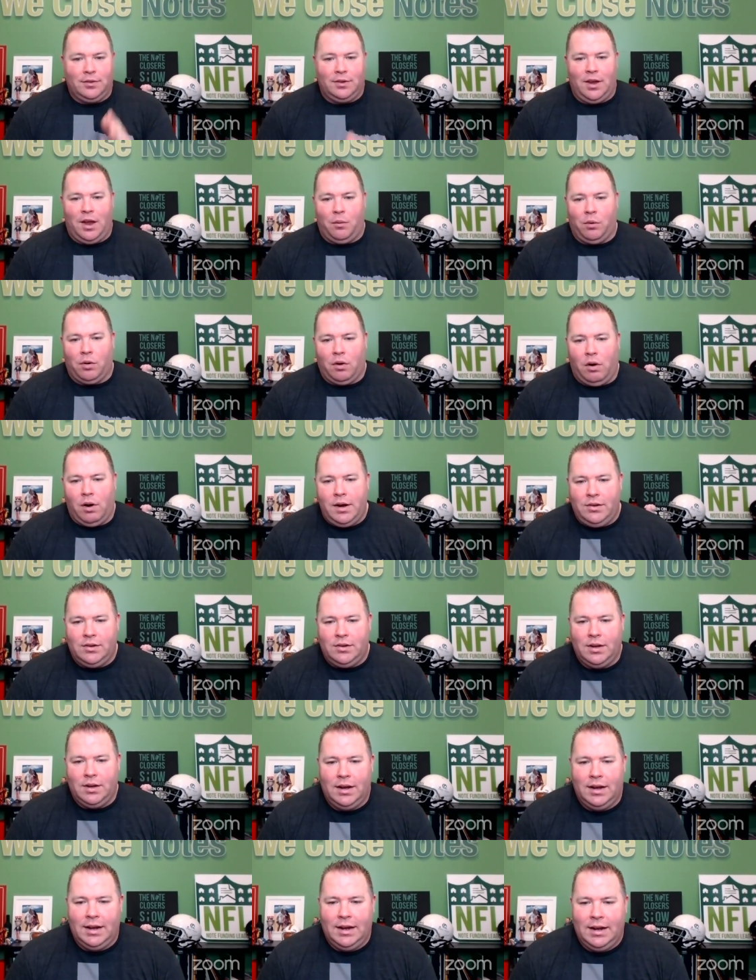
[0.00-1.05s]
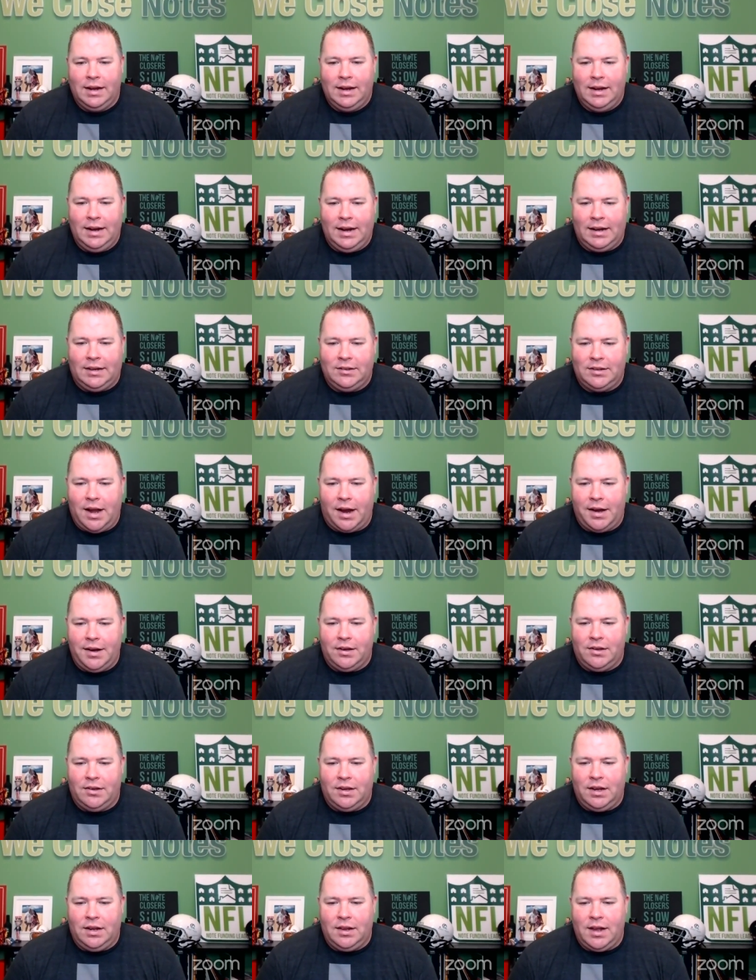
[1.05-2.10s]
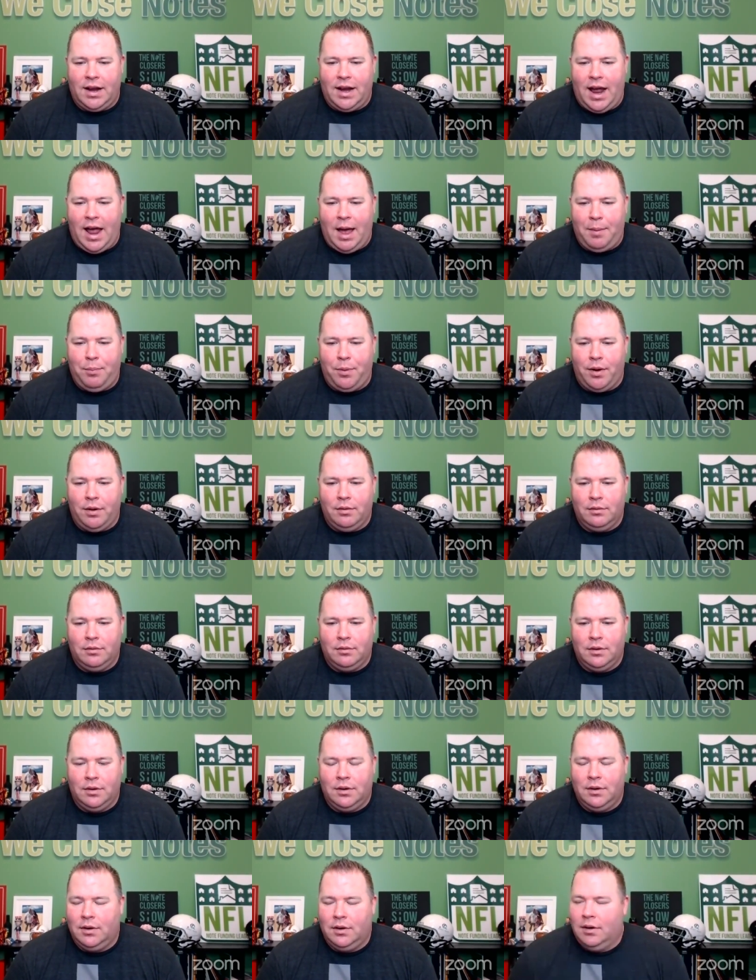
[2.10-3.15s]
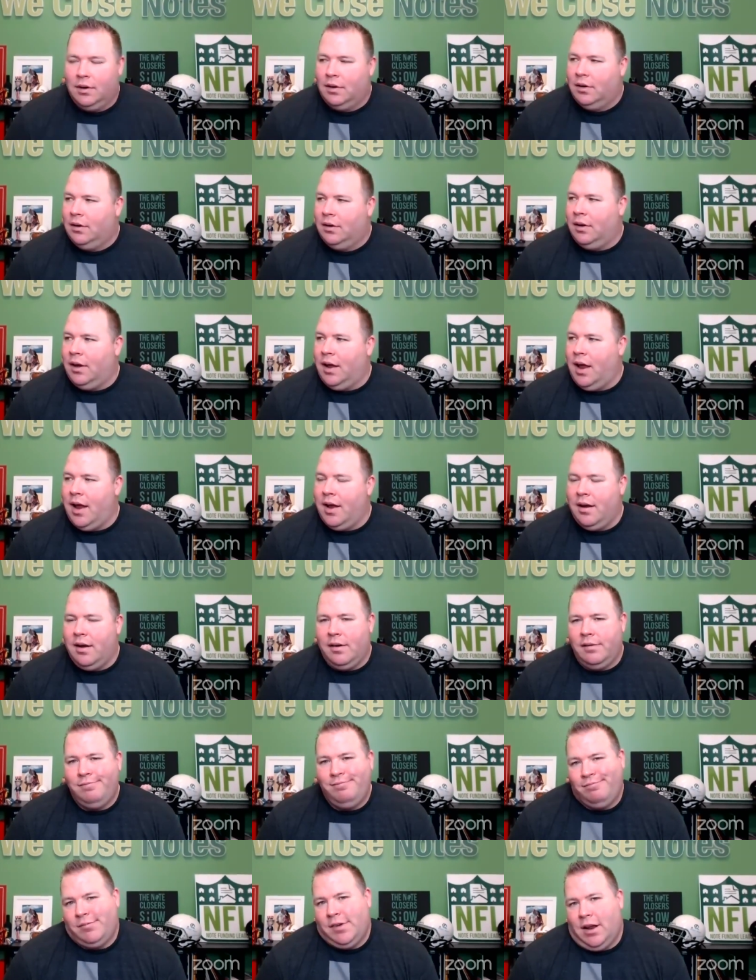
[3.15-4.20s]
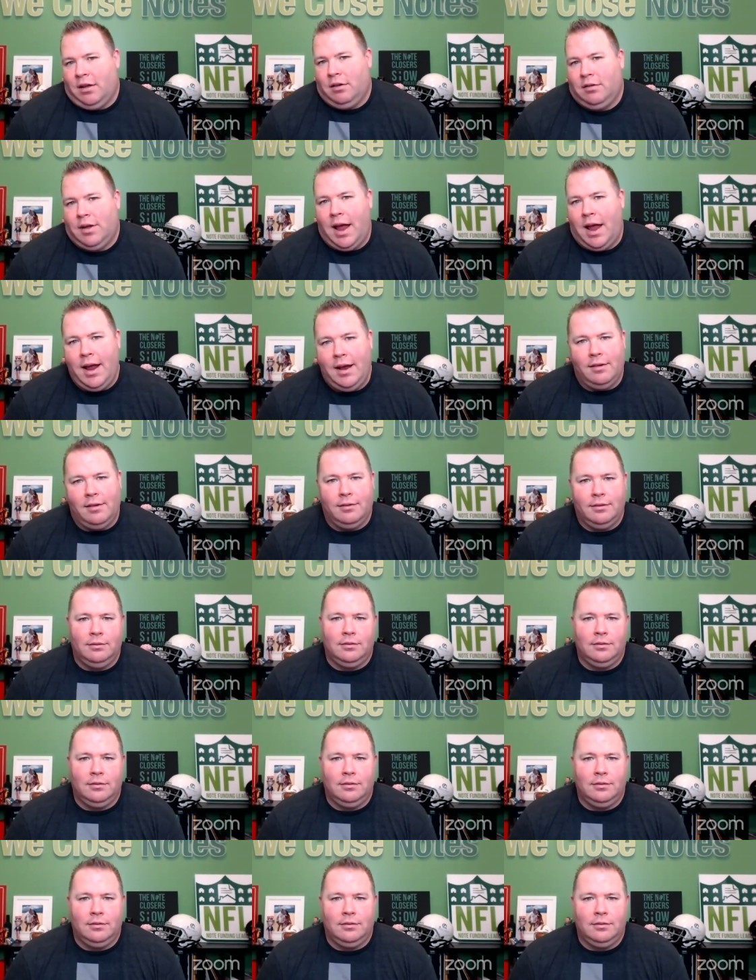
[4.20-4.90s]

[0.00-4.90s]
and we're always excited to see that happen. And you know, hey,